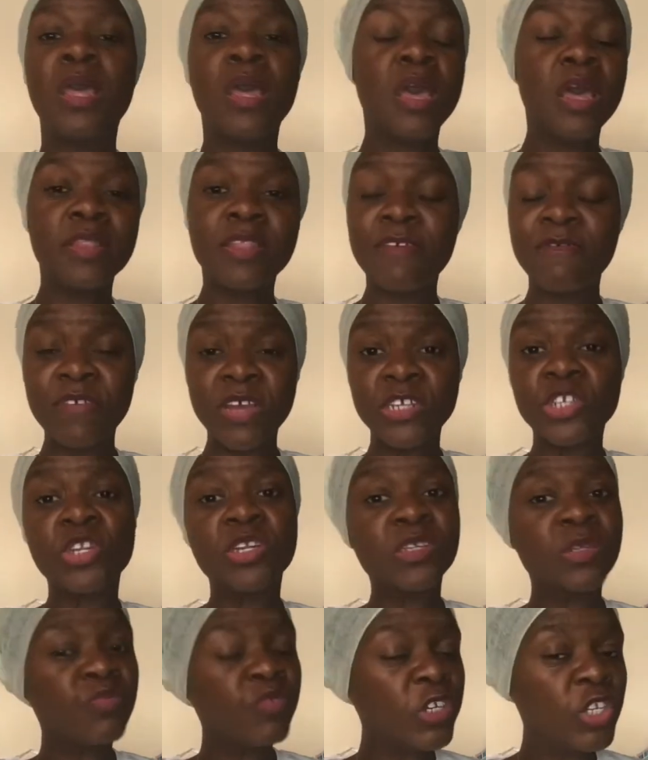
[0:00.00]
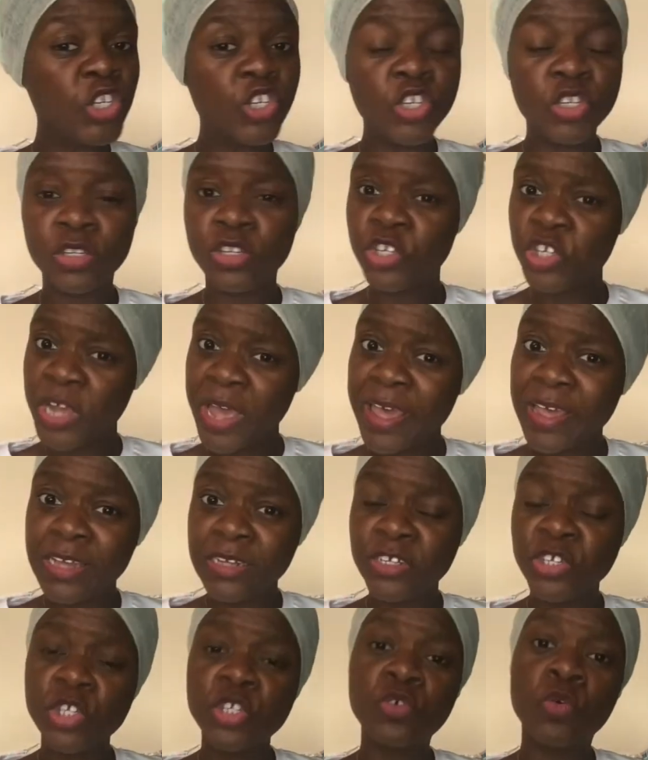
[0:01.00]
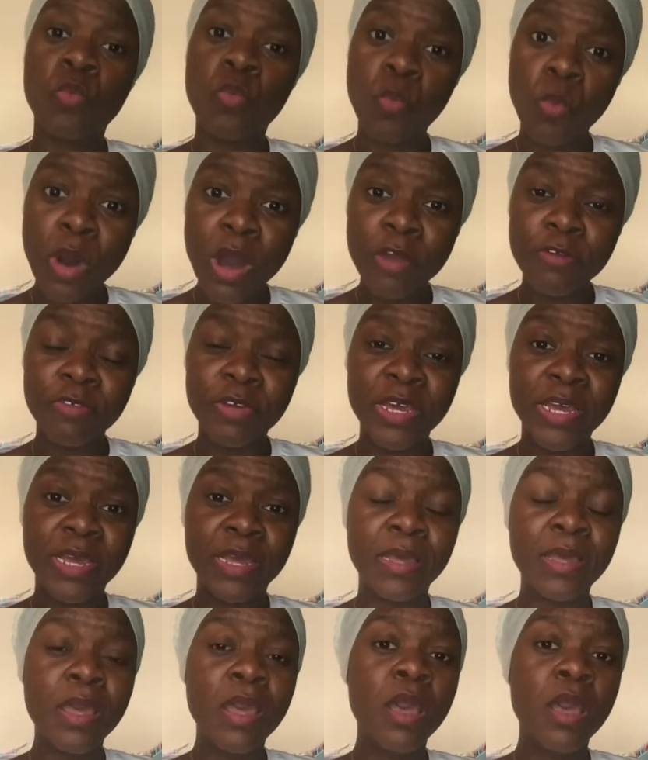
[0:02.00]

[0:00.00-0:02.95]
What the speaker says: Their facial expression should change to worry.